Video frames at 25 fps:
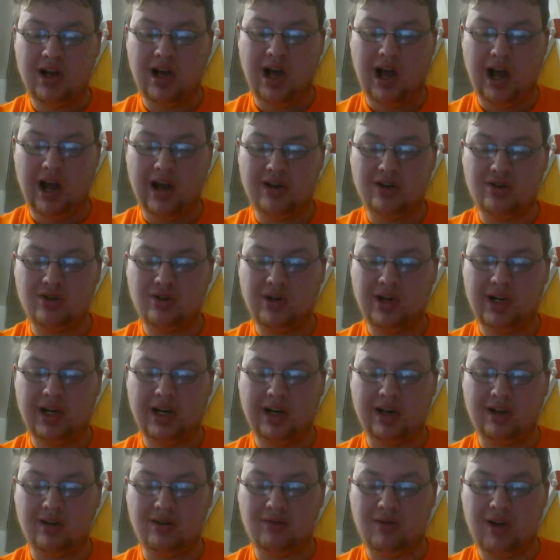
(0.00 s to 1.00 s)
I enjoyed
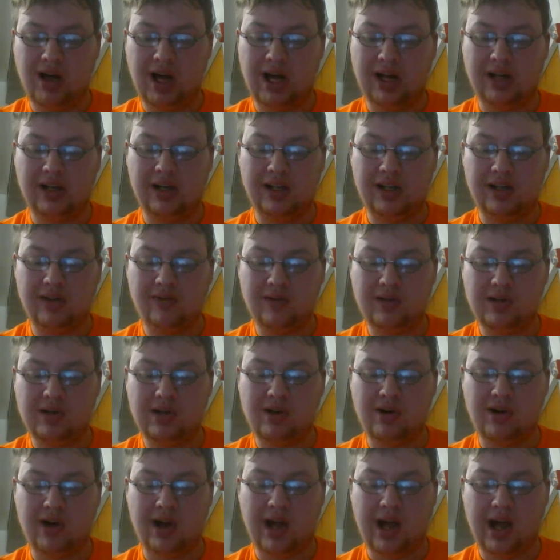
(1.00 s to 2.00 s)
it a lot, even
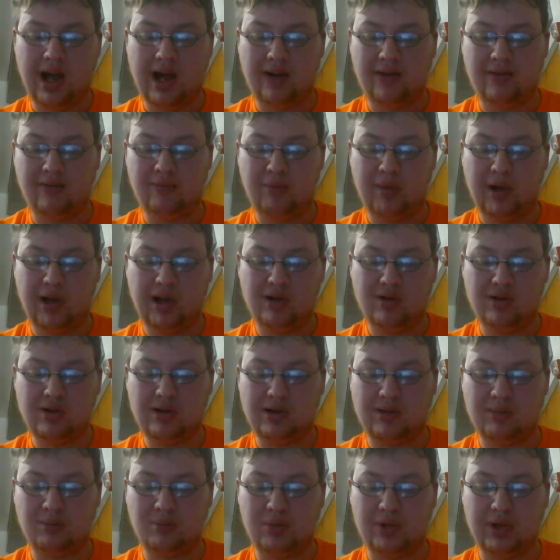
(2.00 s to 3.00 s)
though I have my own
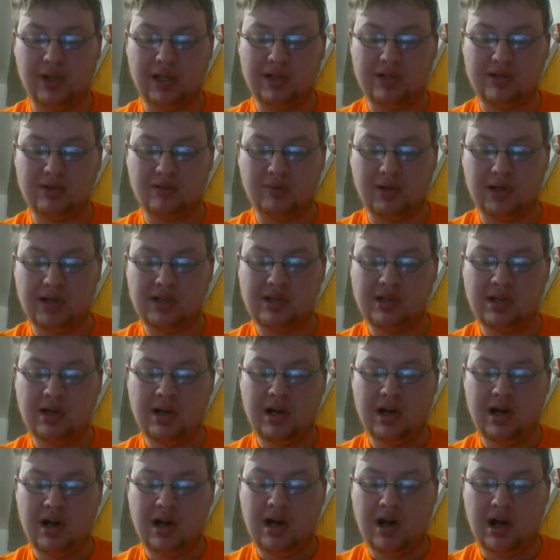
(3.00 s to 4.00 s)
complaints, which
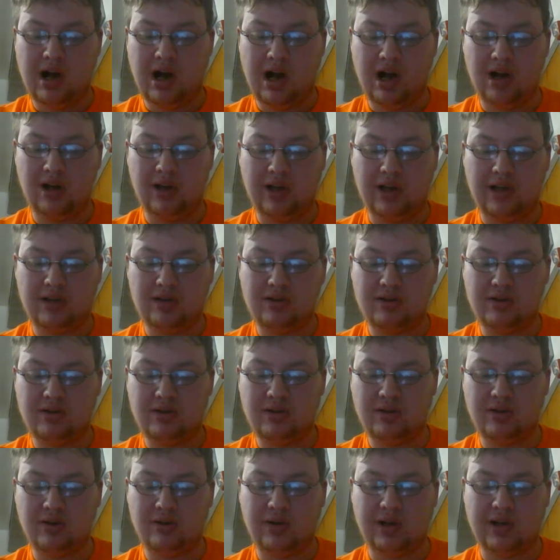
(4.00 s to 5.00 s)
I'll get
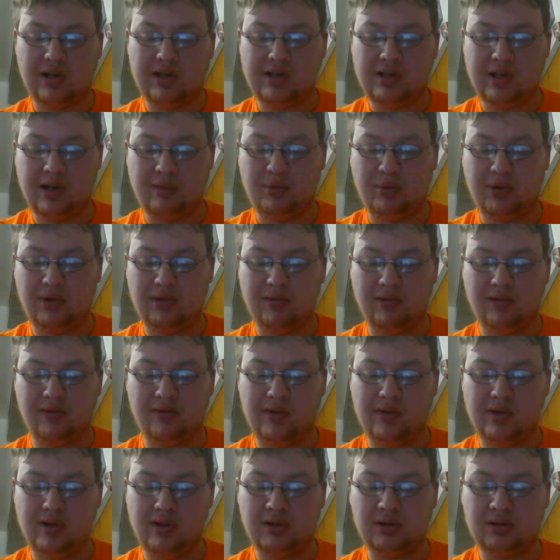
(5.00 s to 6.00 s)
to in a separate
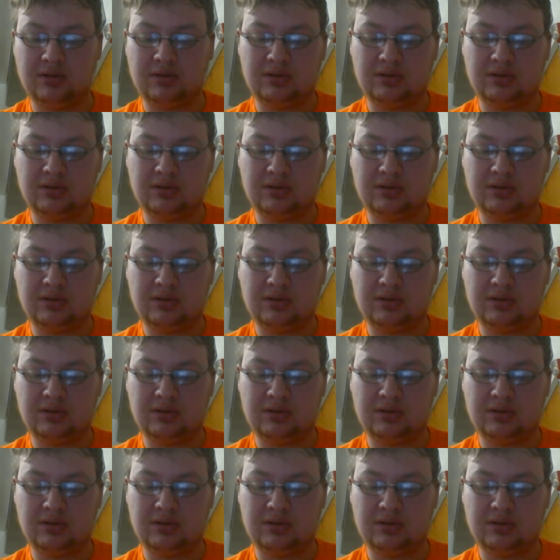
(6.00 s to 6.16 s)
review.